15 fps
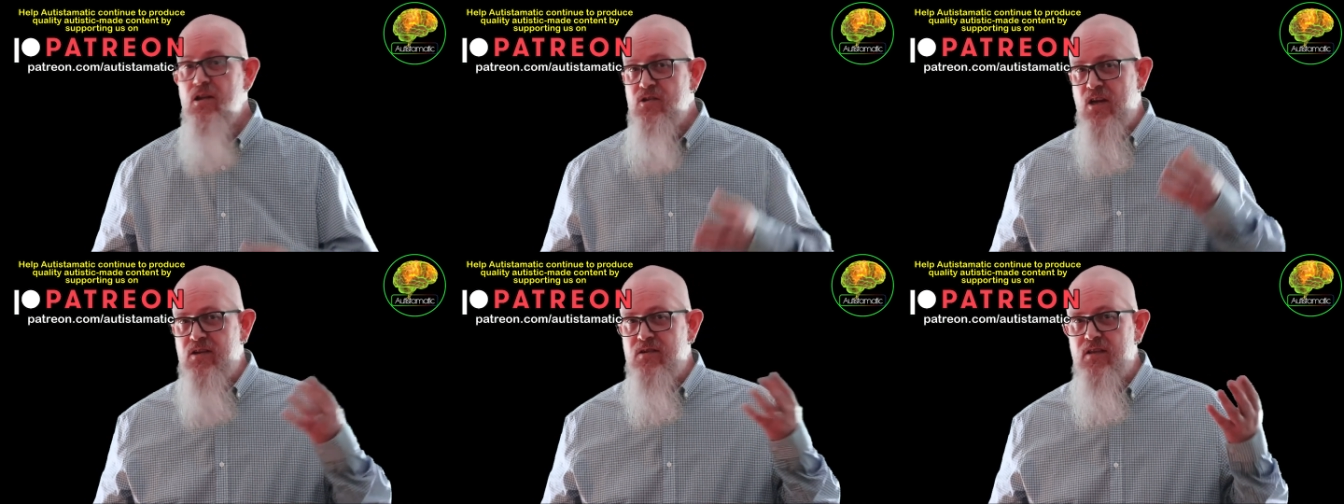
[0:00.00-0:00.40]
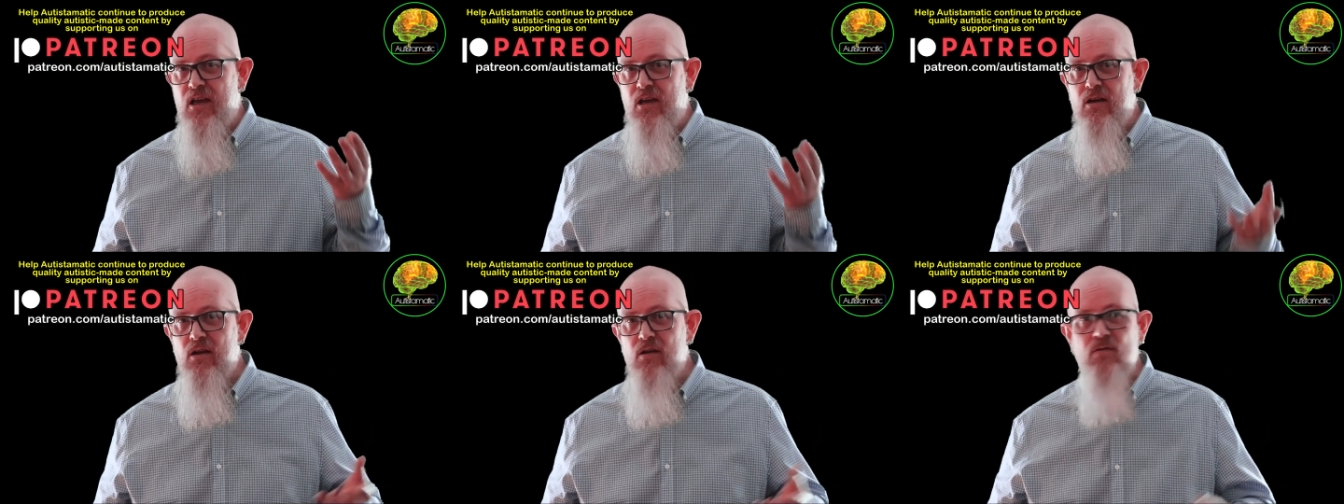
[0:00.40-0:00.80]
Change
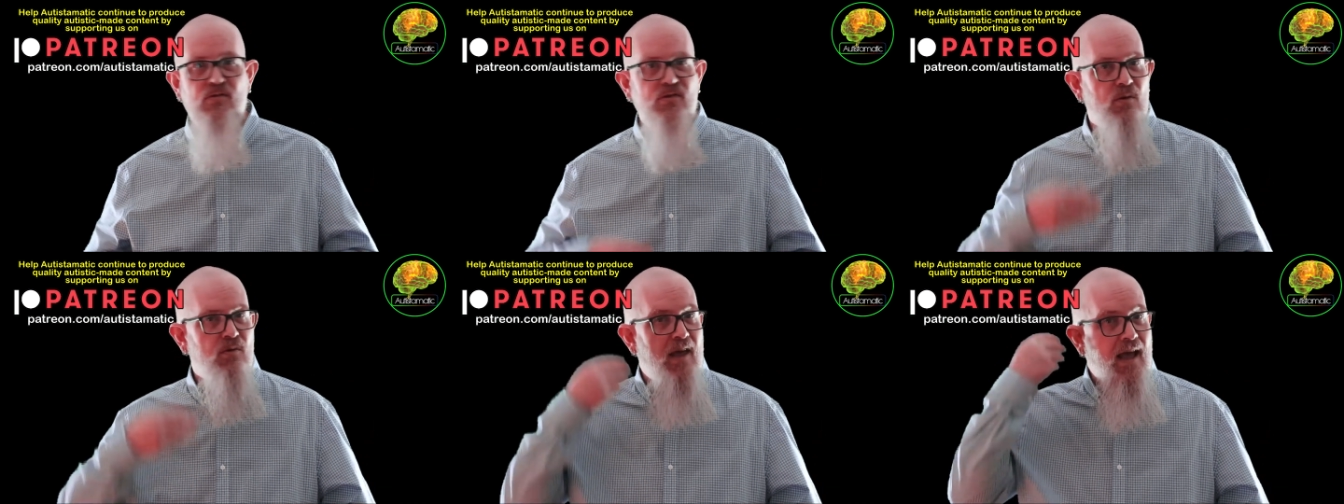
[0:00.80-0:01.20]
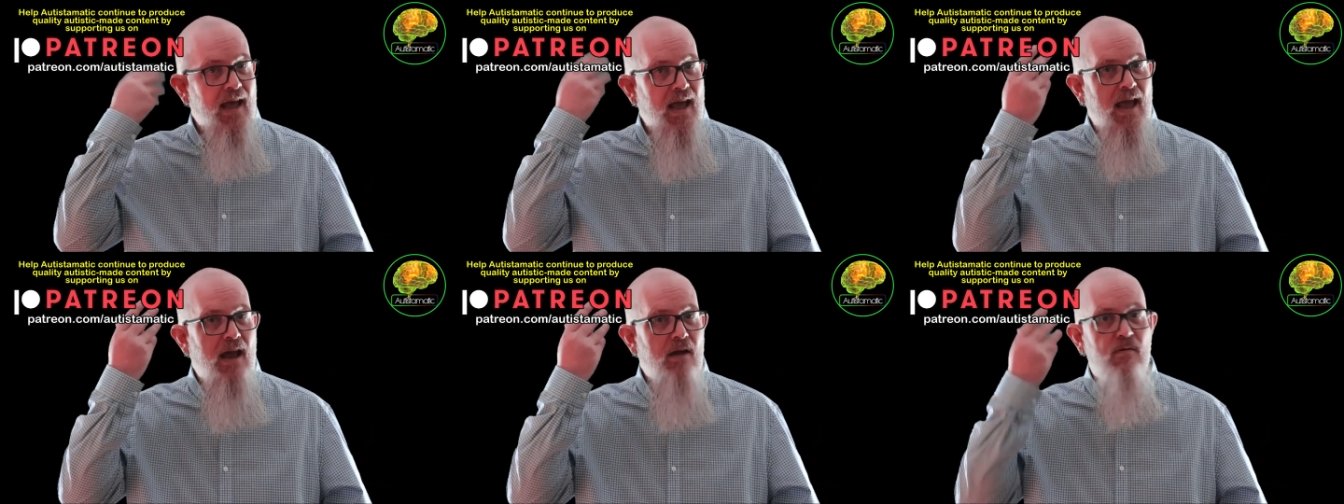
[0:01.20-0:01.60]
their clothes or their
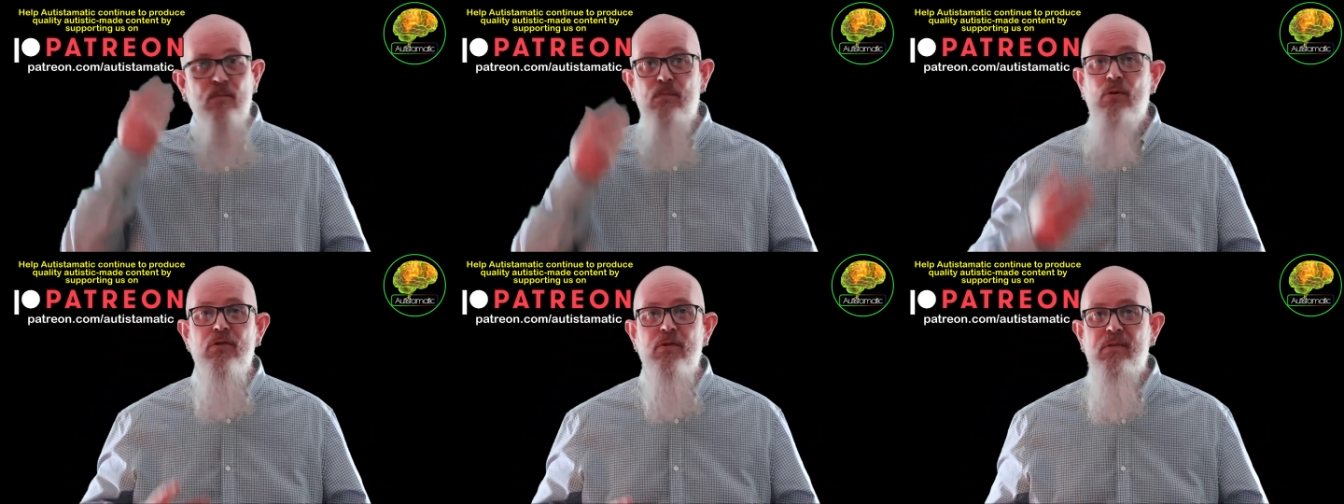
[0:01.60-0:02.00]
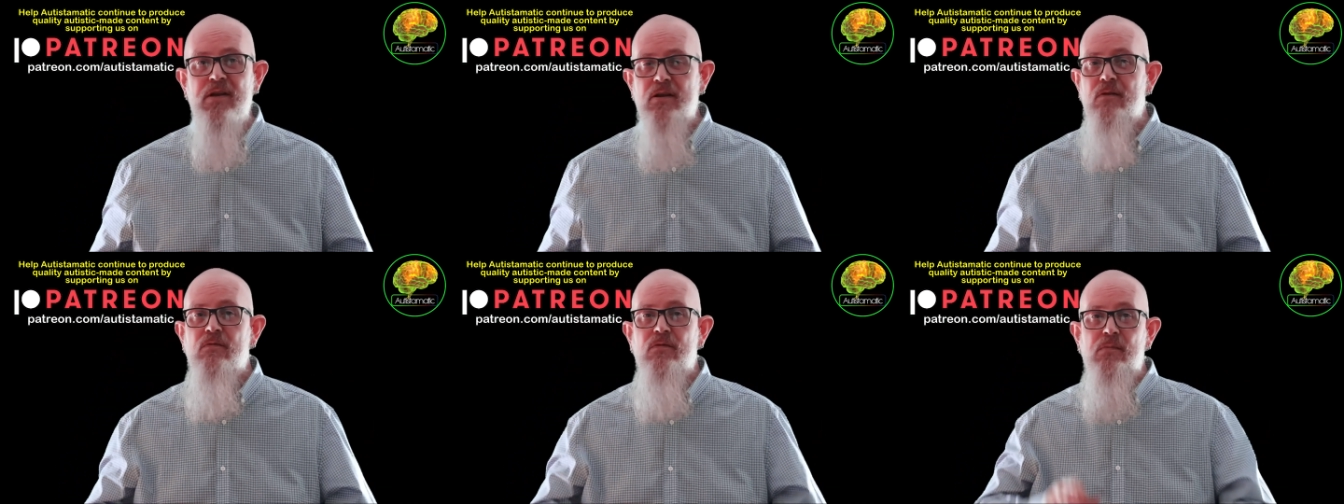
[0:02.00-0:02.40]
hair and put them
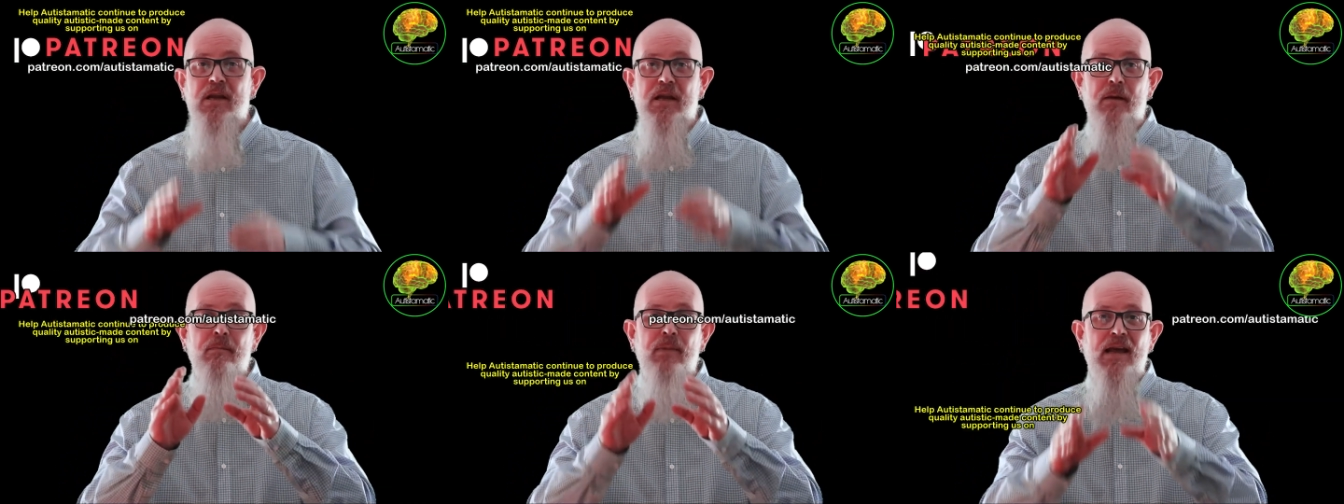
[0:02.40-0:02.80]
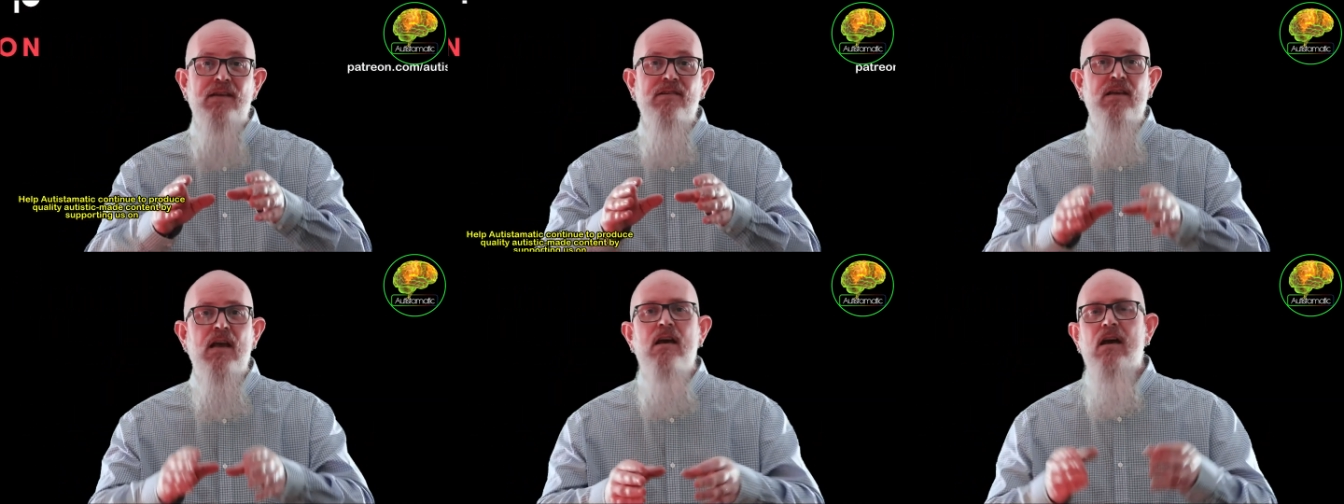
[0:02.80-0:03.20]
in an unfamiliar
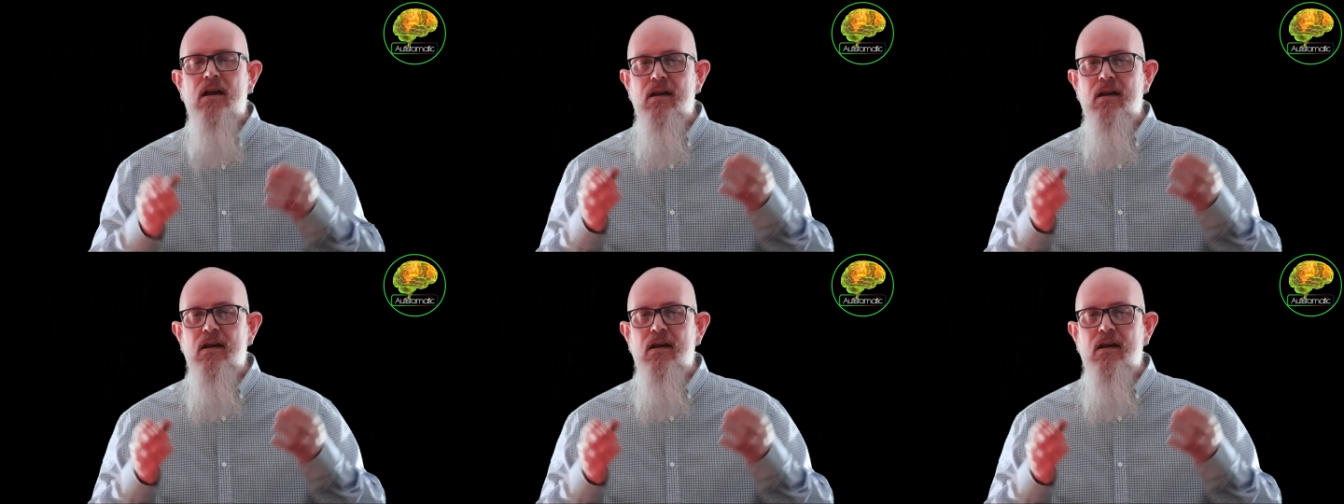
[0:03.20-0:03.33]
place,